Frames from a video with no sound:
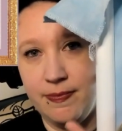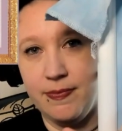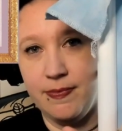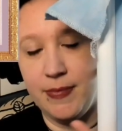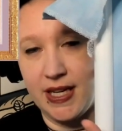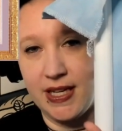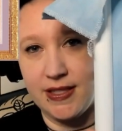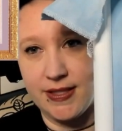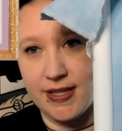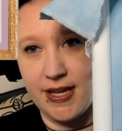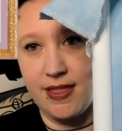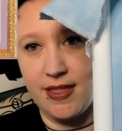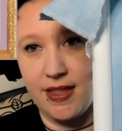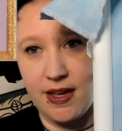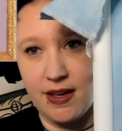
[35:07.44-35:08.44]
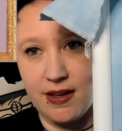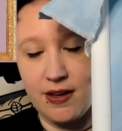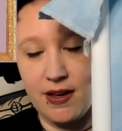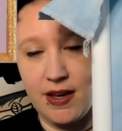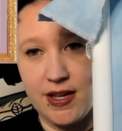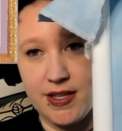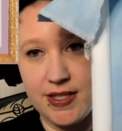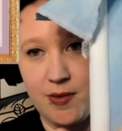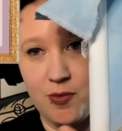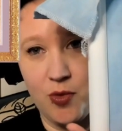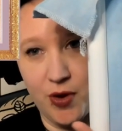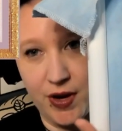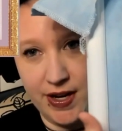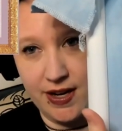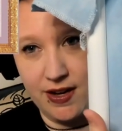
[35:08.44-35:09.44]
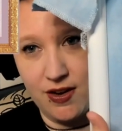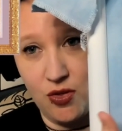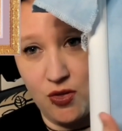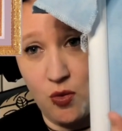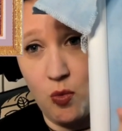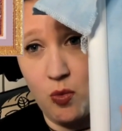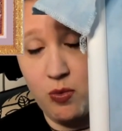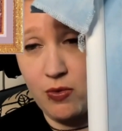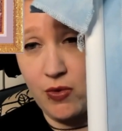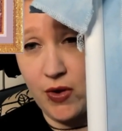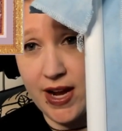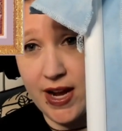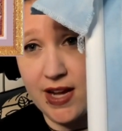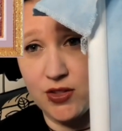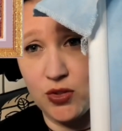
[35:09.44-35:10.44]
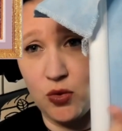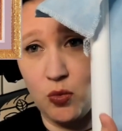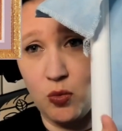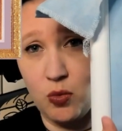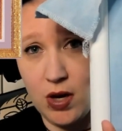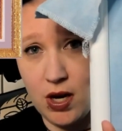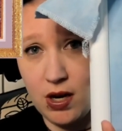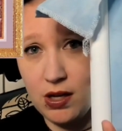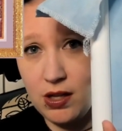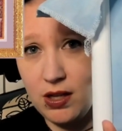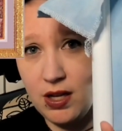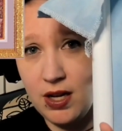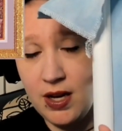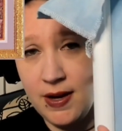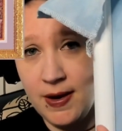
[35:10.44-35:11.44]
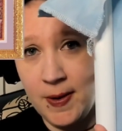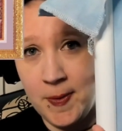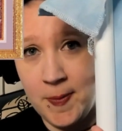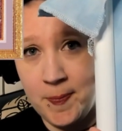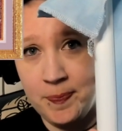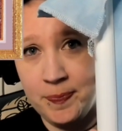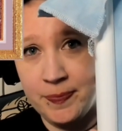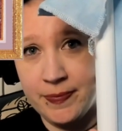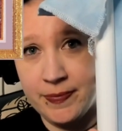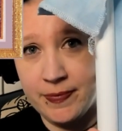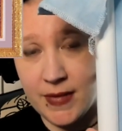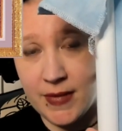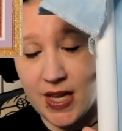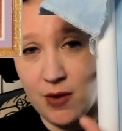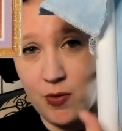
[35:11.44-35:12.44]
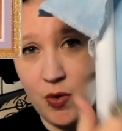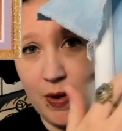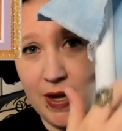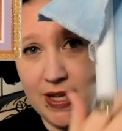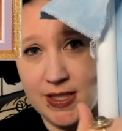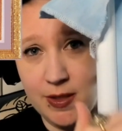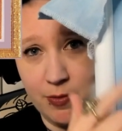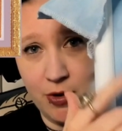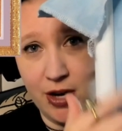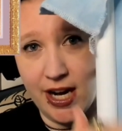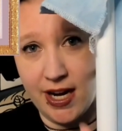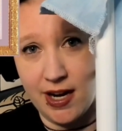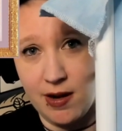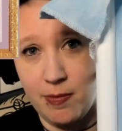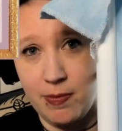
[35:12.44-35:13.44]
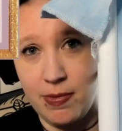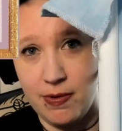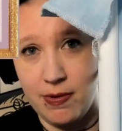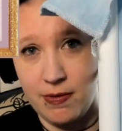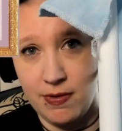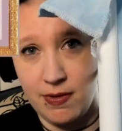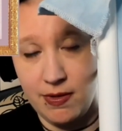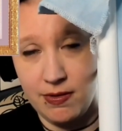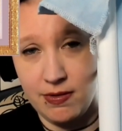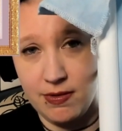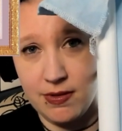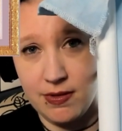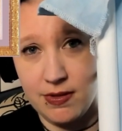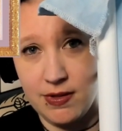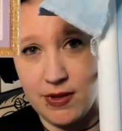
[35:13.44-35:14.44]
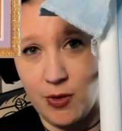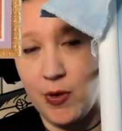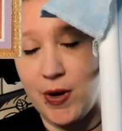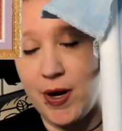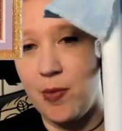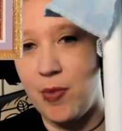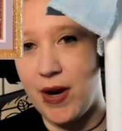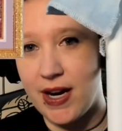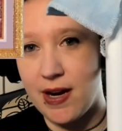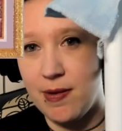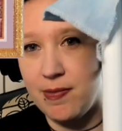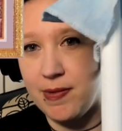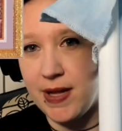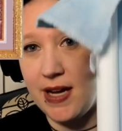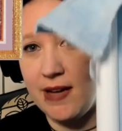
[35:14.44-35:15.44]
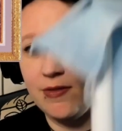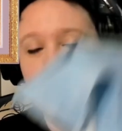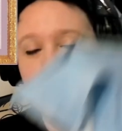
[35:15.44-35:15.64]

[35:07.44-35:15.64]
because I think as I'm working on the, the castle wall, I will want to break up, I will want to break up that.